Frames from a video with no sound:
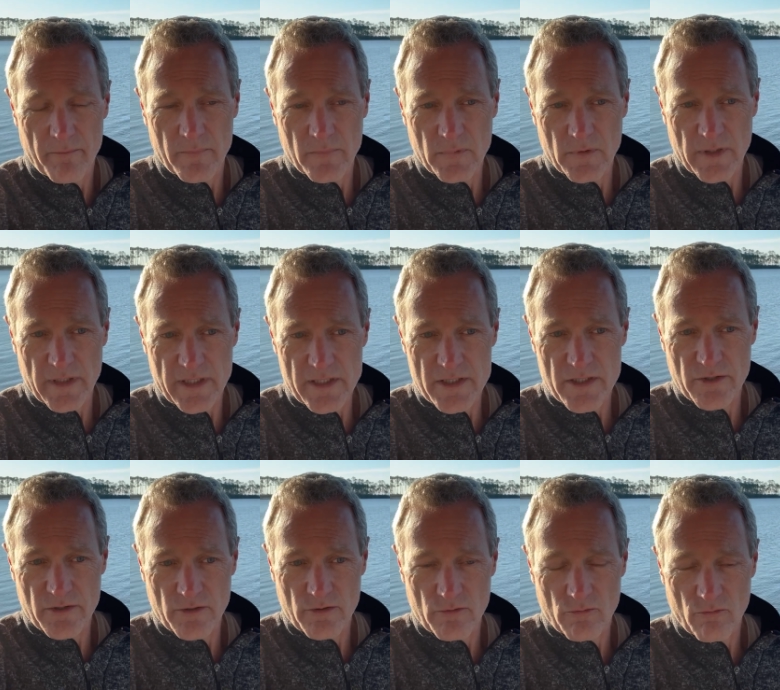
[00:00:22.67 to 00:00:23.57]
lead
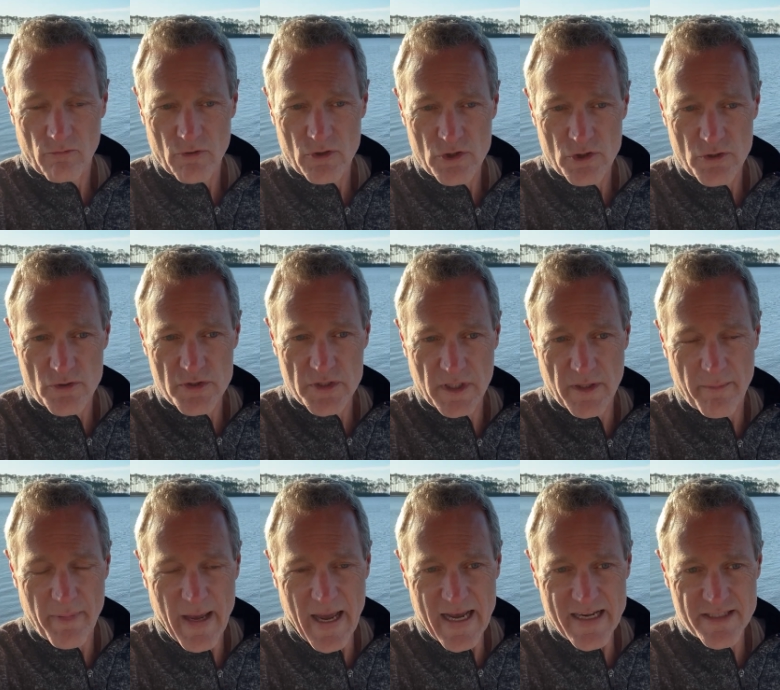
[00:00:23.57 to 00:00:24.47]
to reduced
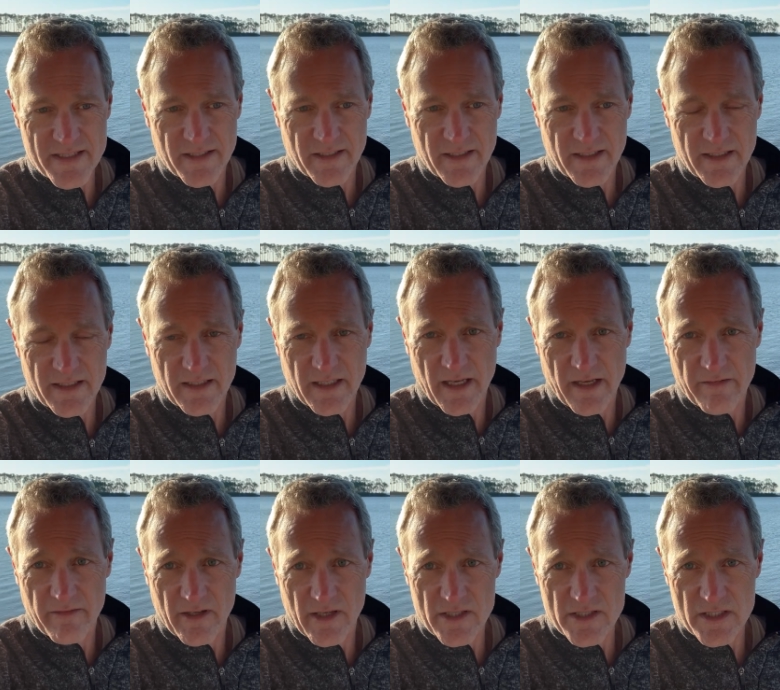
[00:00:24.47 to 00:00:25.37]
capacity in the
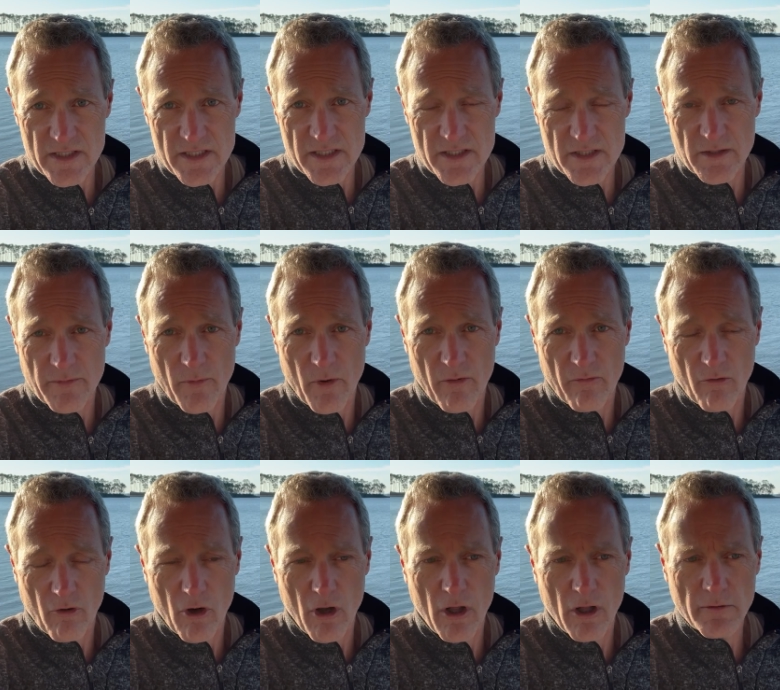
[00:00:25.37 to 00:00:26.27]
aviation system
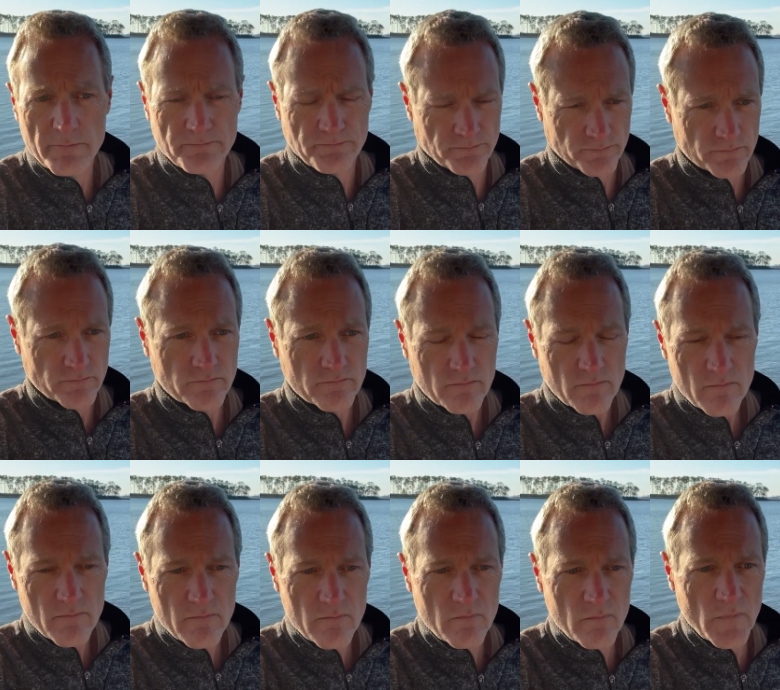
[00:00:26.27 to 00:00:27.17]
overall.
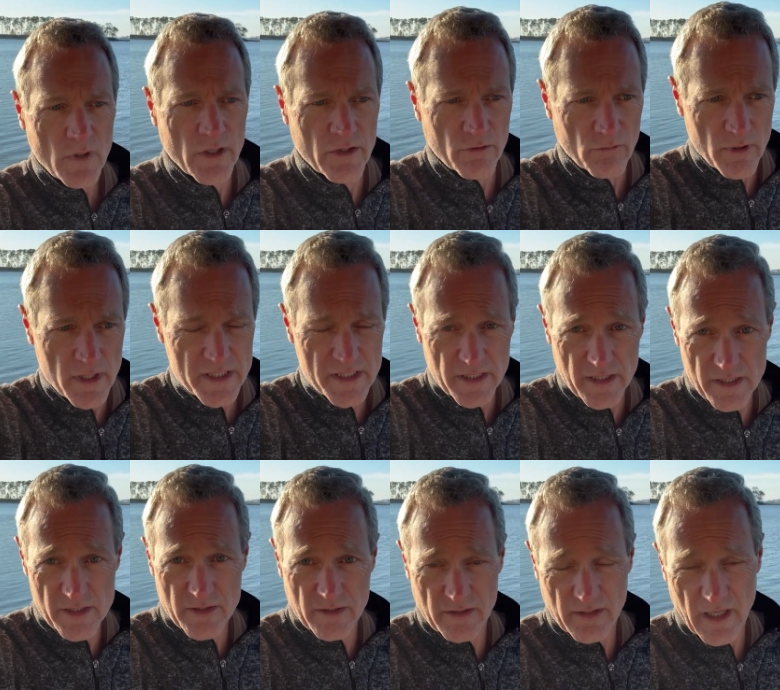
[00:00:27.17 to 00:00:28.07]
And the reason
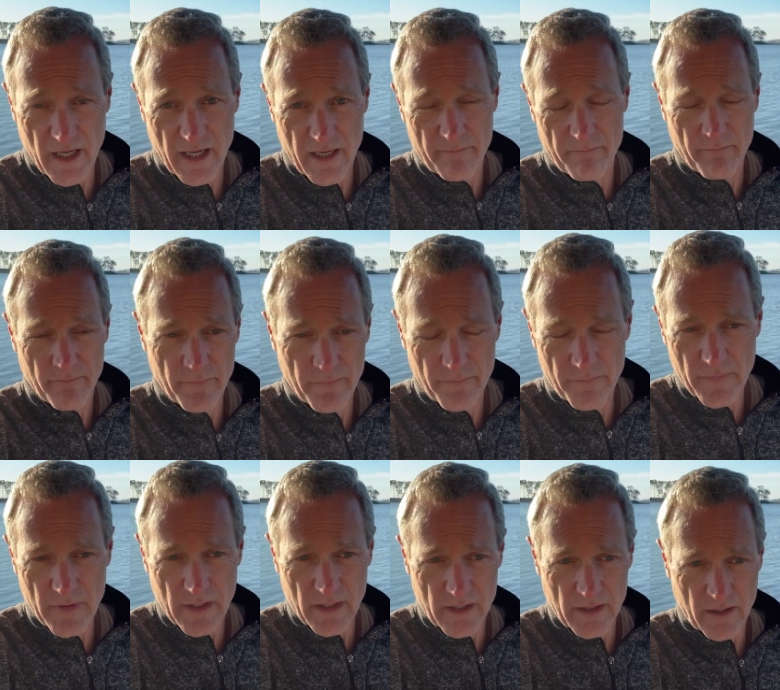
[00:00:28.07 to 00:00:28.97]
is
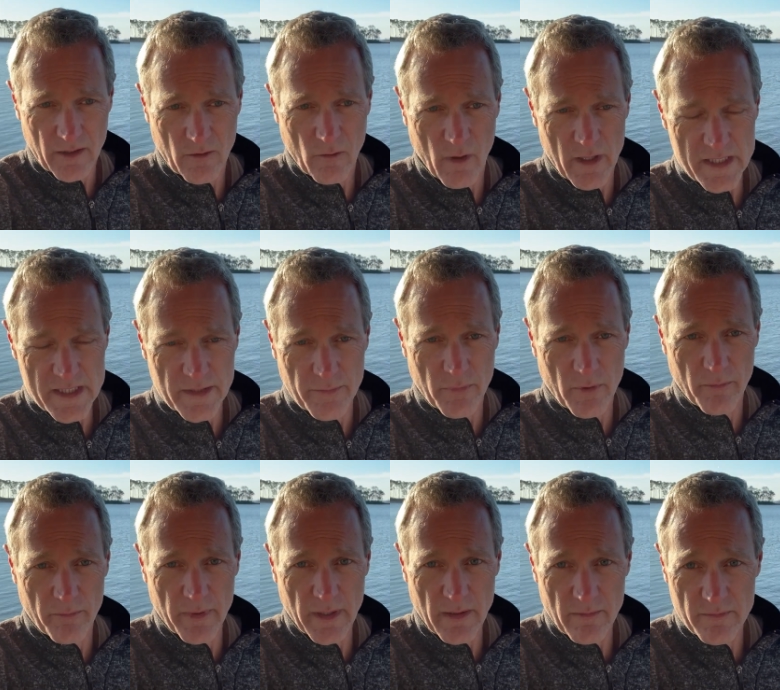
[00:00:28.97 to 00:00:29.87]
quite simple,
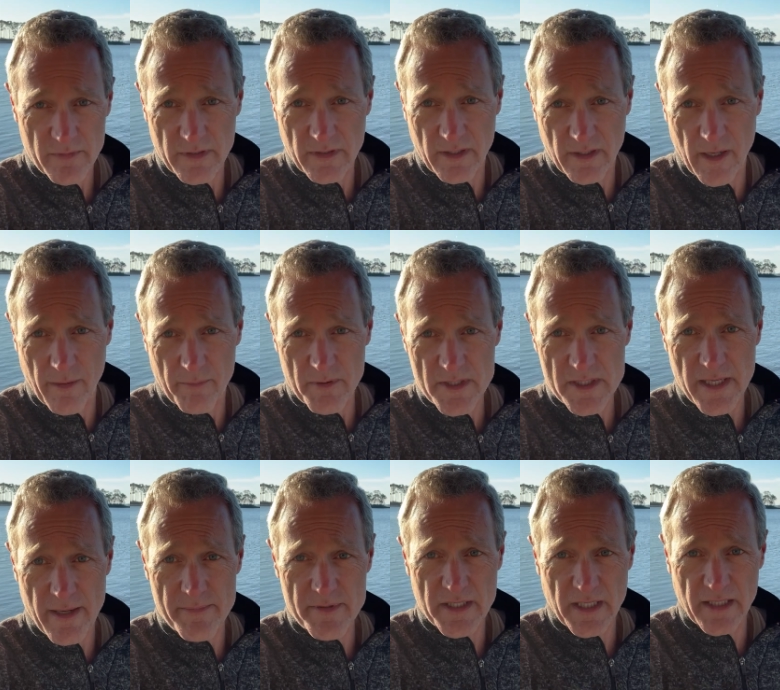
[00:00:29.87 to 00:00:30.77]
but a couple of
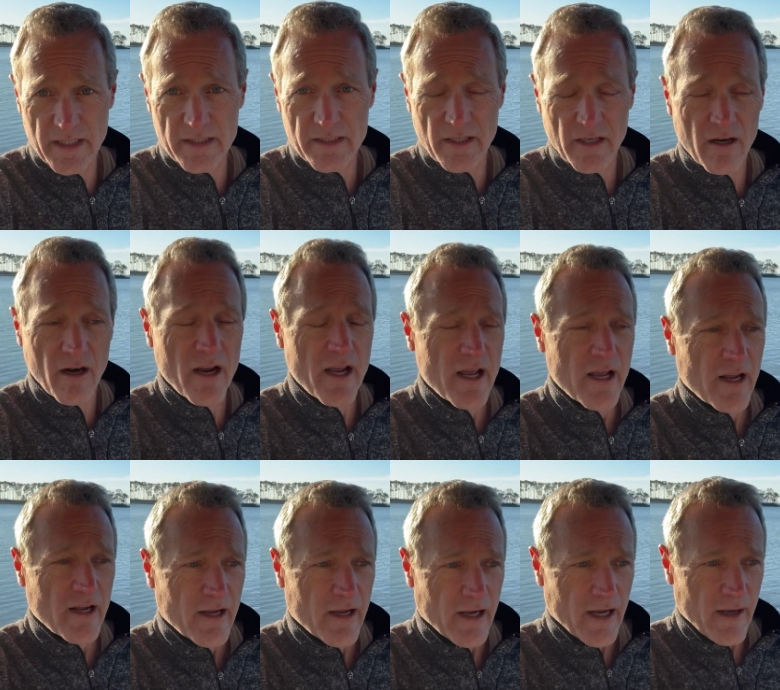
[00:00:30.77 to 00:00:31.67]
steps to get there.
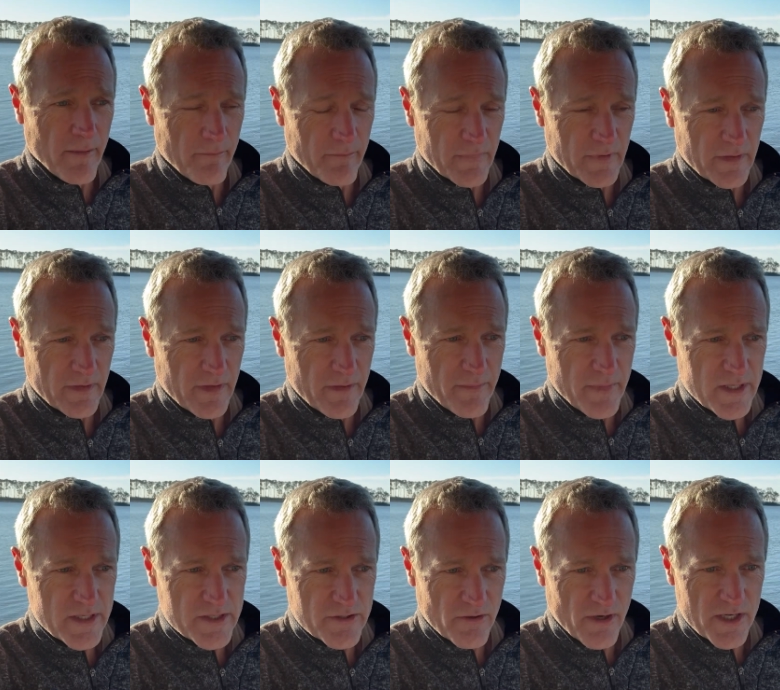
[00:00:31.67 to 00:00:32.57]
The
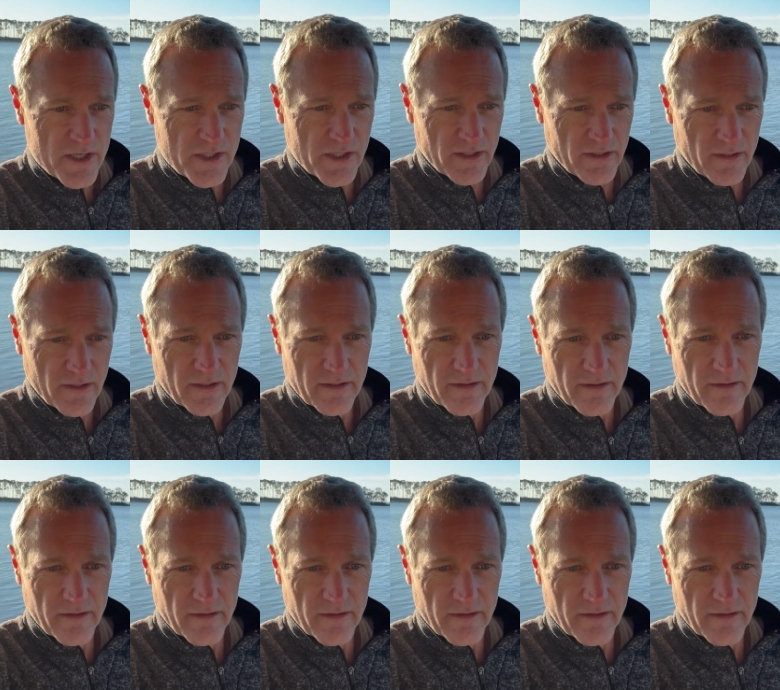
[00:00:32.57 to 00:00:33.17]
administration